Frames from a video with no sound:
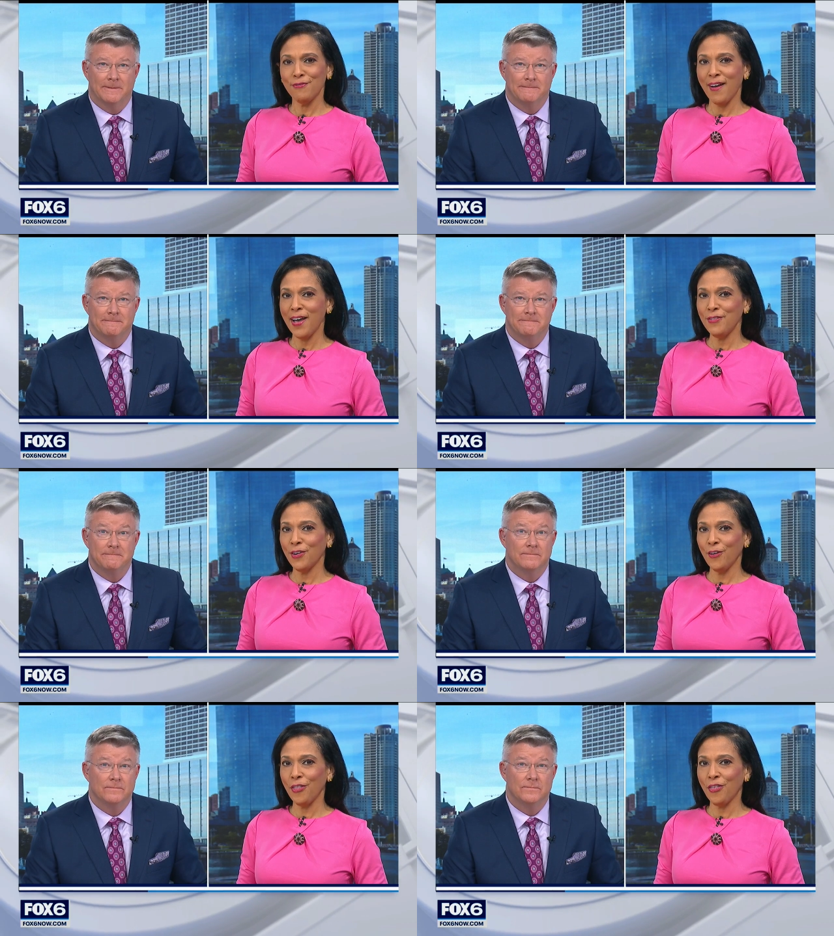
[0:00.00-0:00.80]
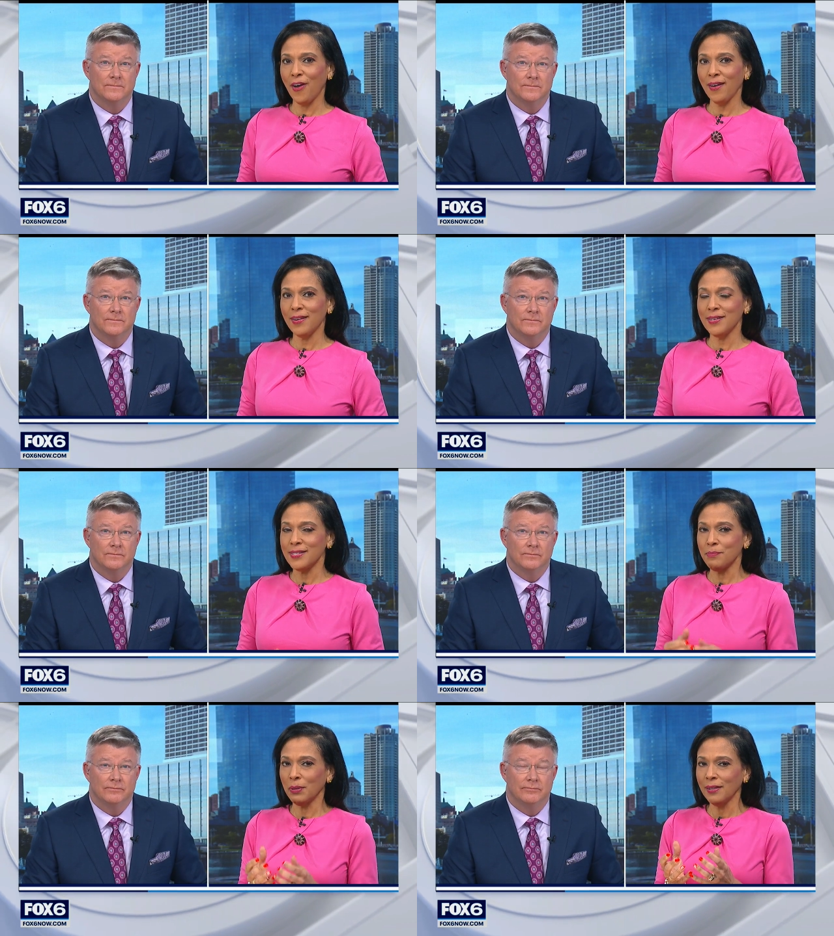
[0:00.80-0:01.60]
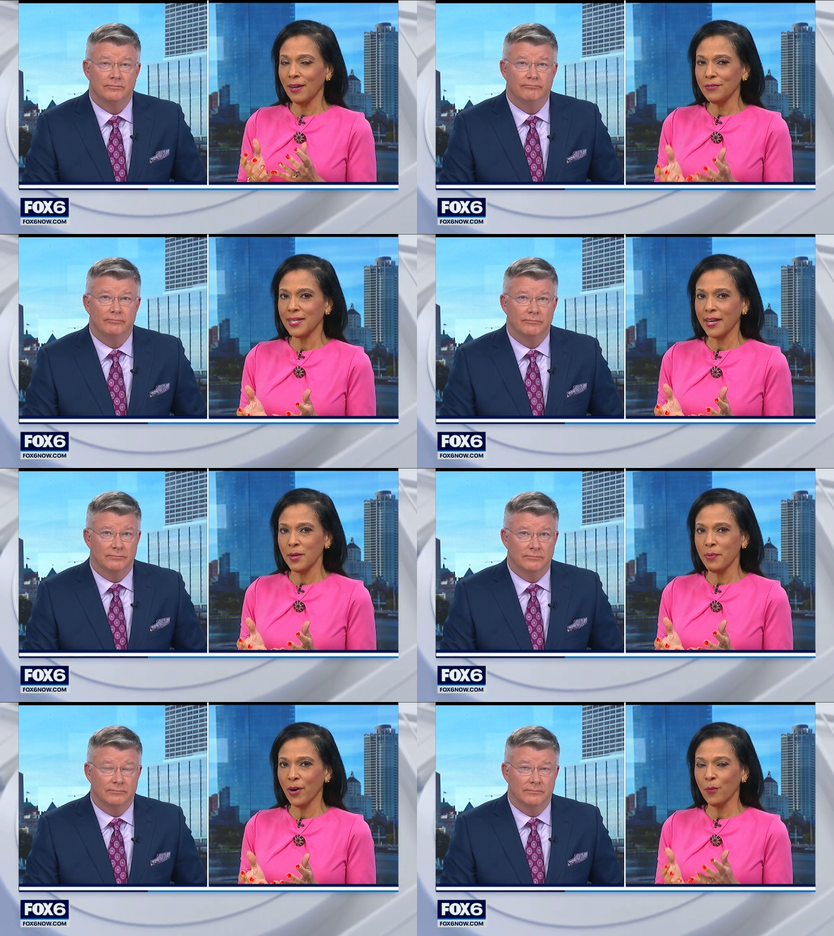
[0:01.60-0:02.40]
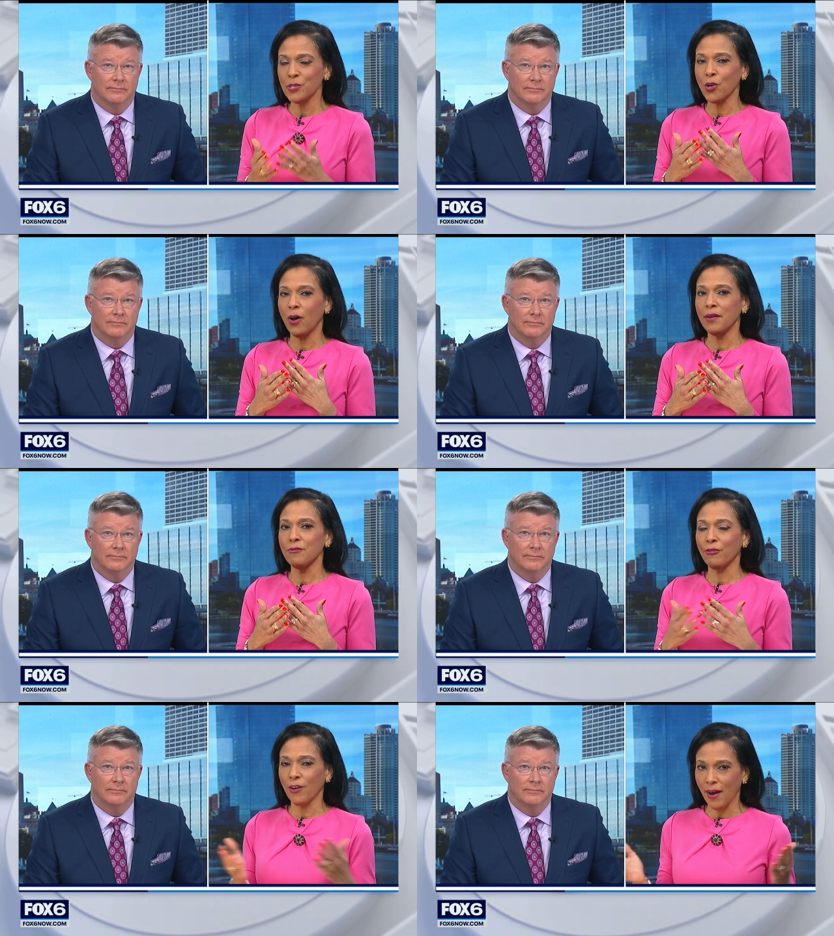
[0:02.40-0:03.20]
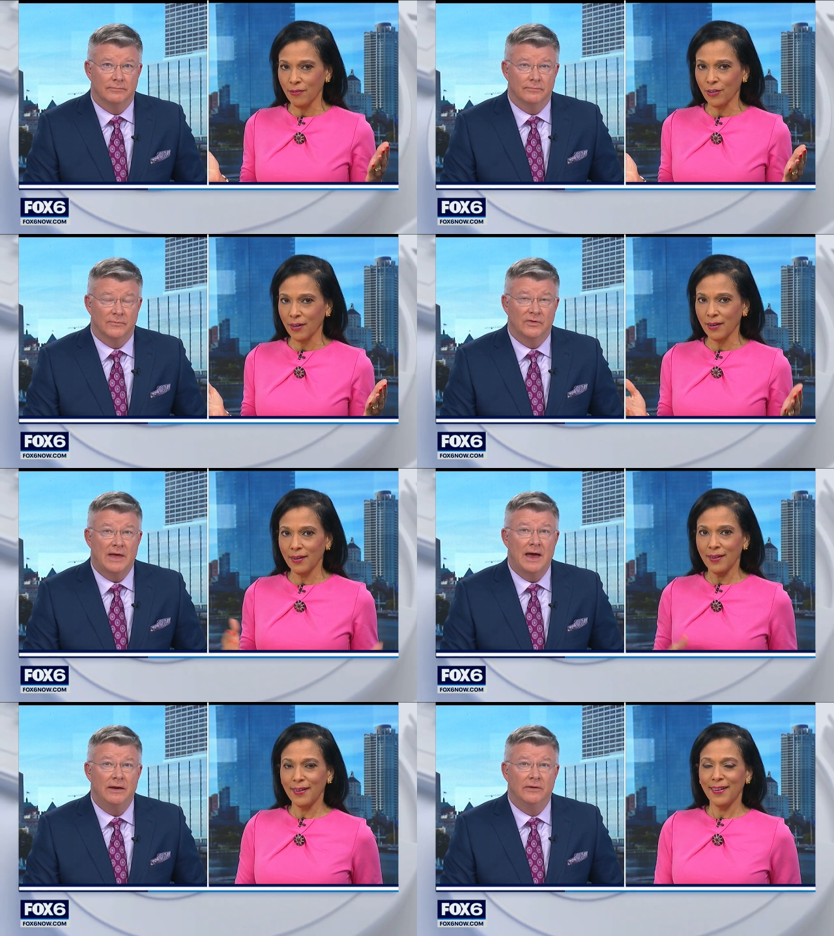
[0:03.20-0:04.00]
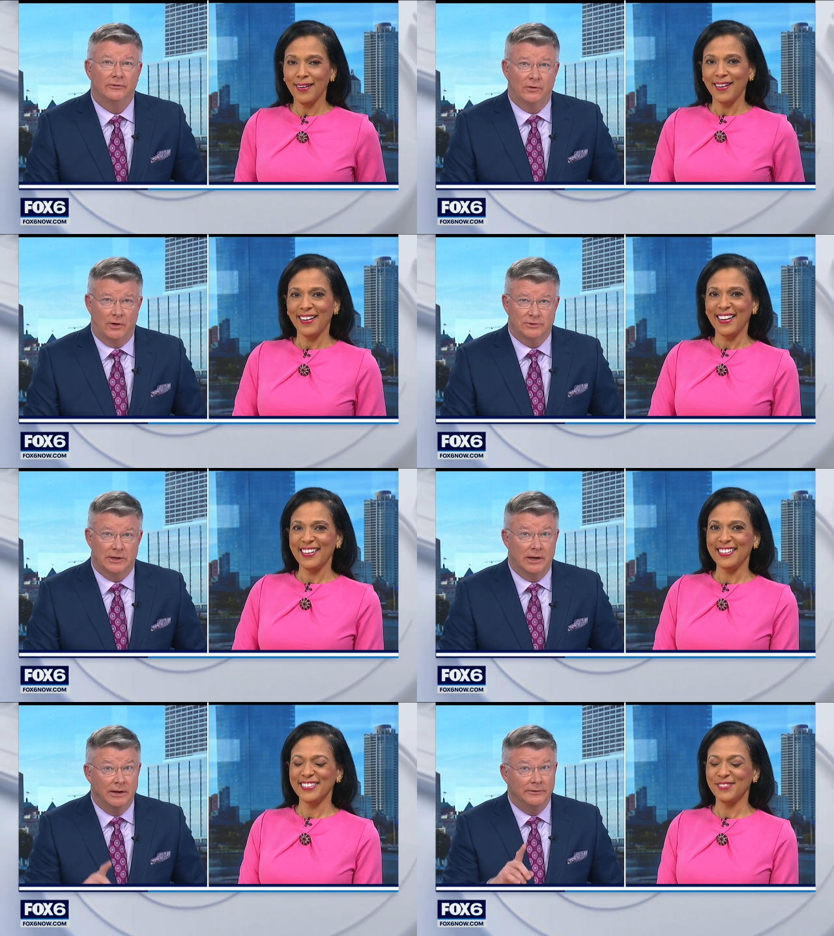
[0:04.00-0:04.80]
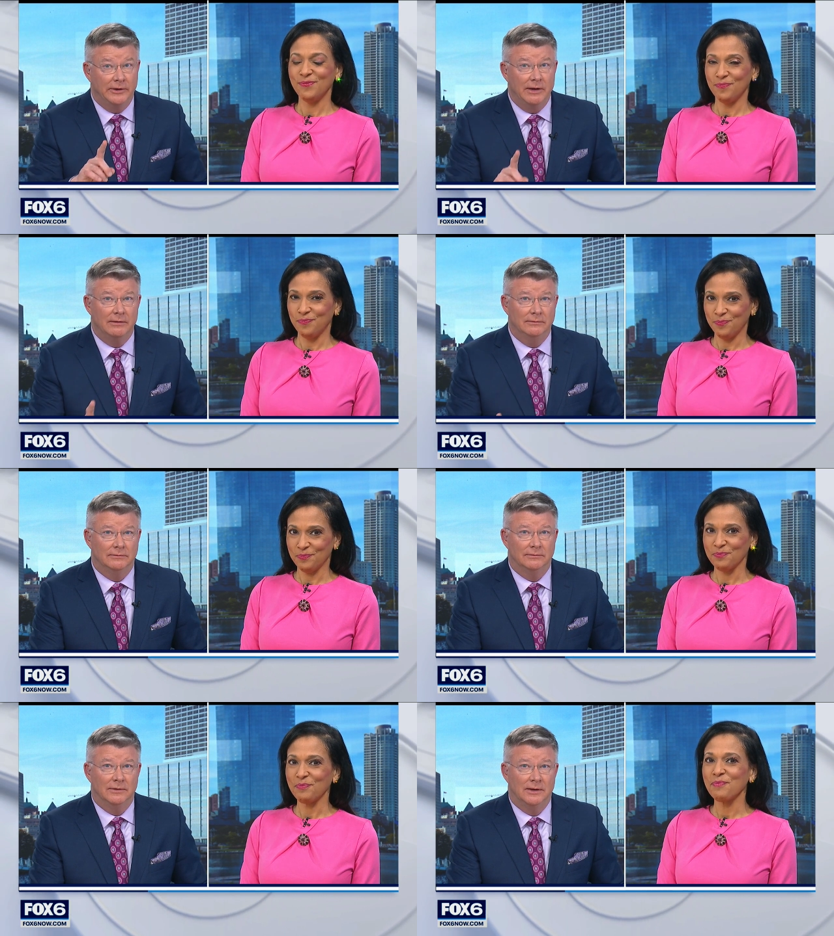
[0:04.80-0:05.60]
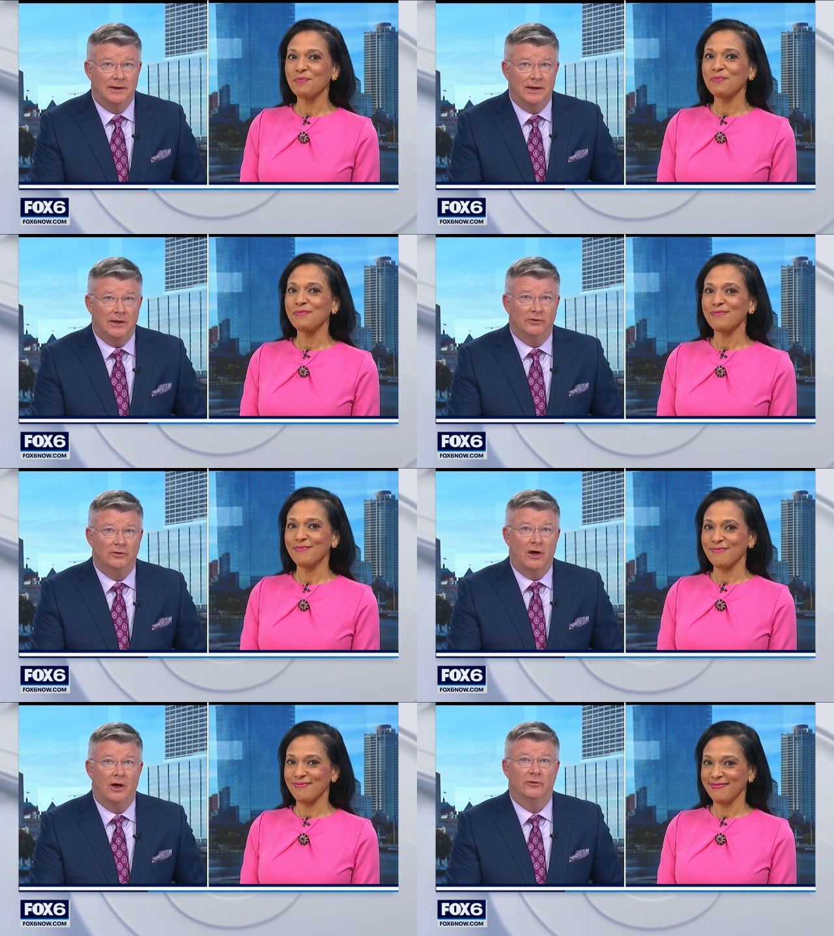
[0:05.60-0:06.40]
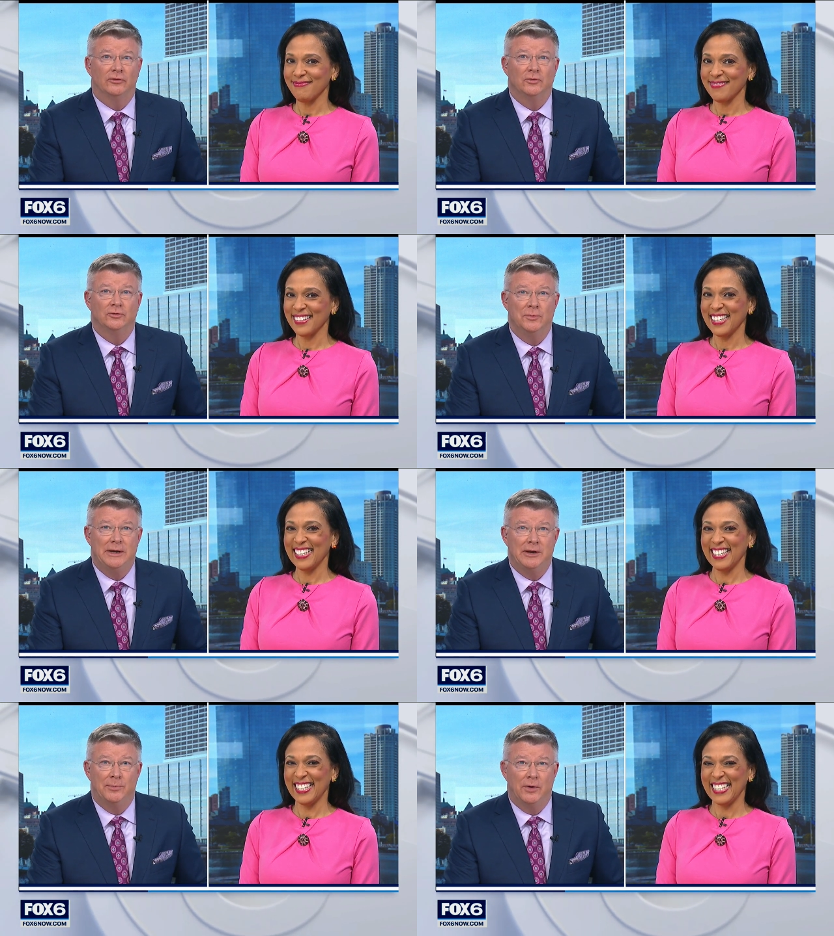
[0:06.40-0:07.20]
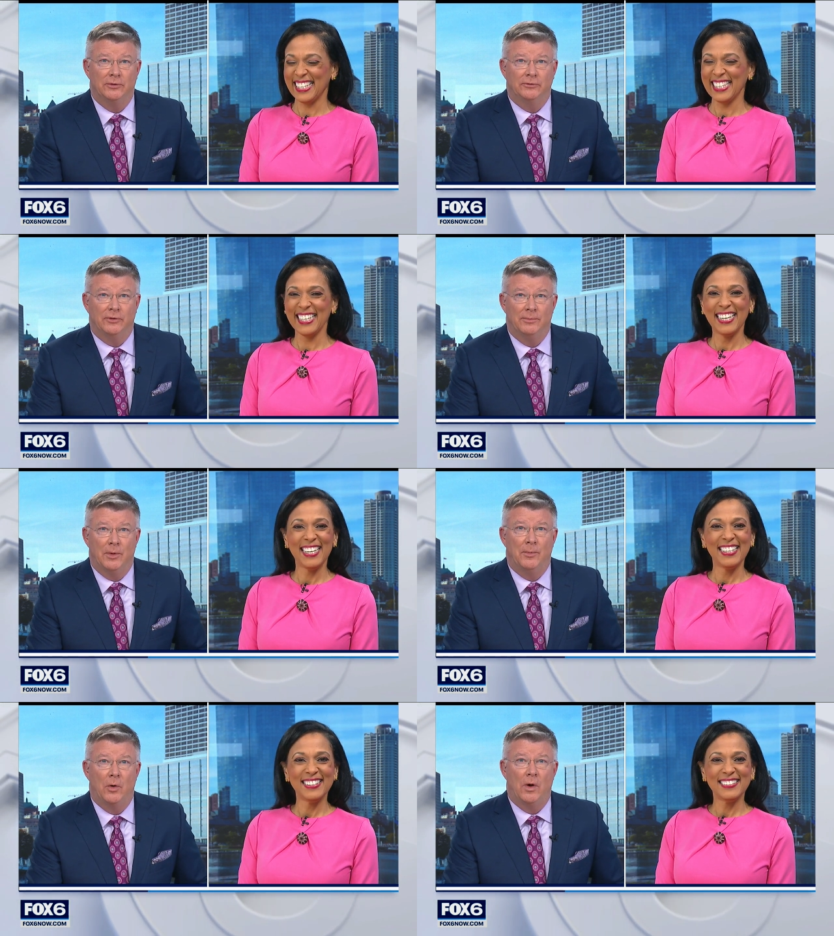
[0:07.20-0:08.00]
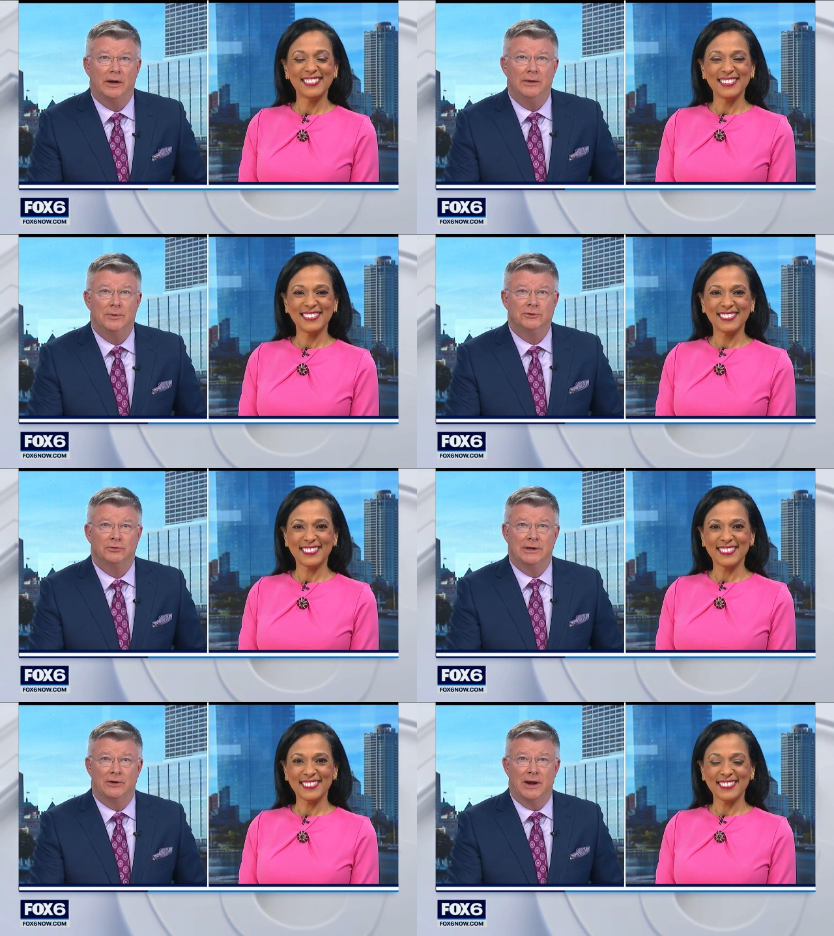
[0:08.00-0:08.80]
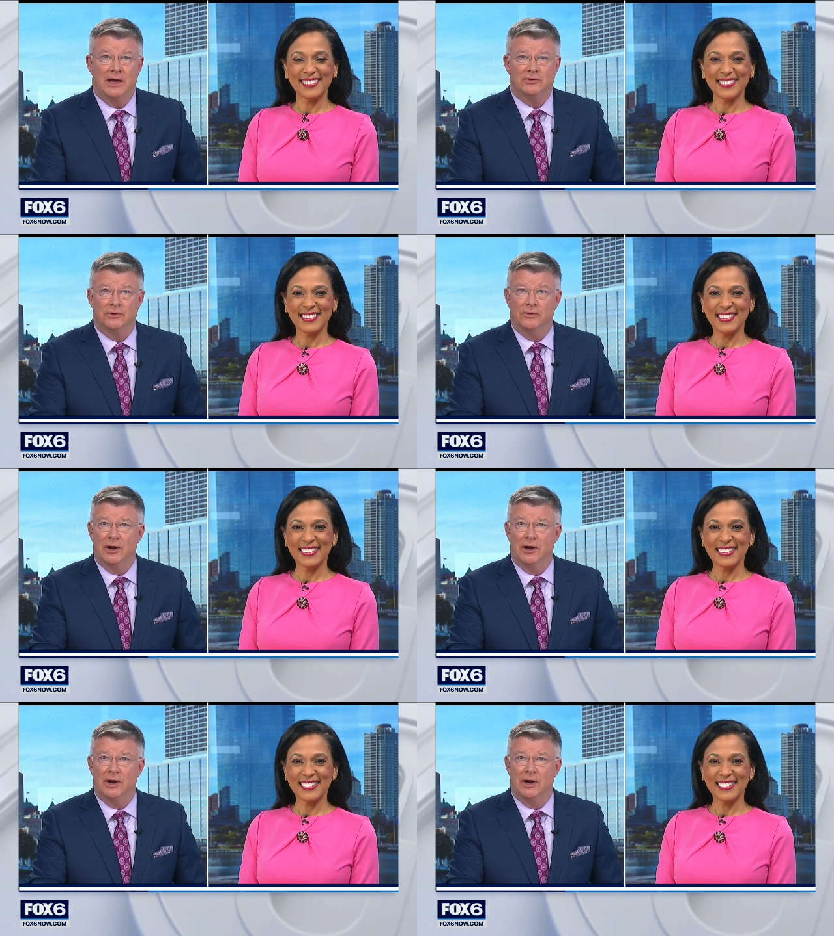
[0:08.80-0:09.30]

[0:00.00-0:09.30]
Speaker 1: five-year-old thought his beloved teddy bear was gone forever.
Speaker 2: That is crushing. Until he saw a social media post from Milwaukee Mitchell International